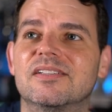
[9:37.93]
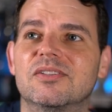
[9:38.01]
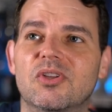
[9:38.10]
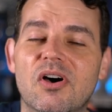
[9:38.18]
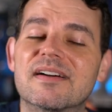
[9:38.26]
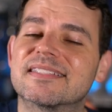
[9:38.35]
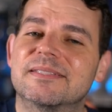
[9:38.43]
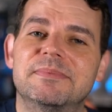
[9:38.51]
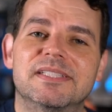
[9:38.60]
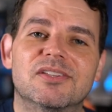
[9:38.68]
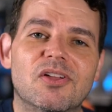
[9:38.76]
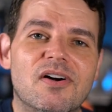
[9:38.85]
long to
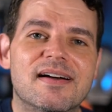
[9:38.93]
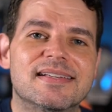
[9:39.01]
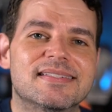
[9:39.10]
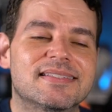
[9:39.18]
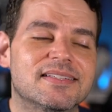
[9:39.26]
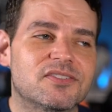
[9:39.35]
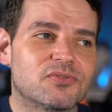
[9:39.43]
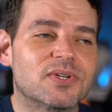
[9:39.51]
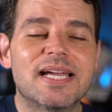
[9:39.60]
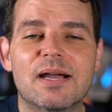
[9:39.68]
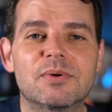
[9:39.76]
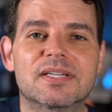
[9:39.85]
be lost
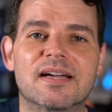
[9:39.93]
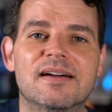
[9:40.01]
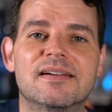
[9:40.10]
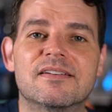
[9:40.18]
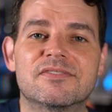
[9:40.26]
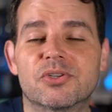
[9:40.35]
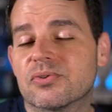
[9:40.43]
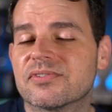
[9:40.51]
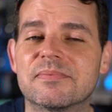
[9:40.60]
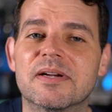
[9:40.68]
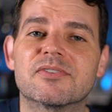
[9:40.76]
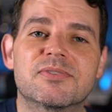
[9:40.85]
three-hour cut of George
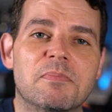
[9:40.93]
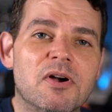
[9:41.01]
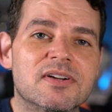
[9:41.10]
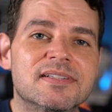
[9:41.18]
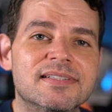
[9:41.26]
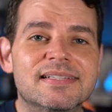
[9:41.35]
Romero's Martin,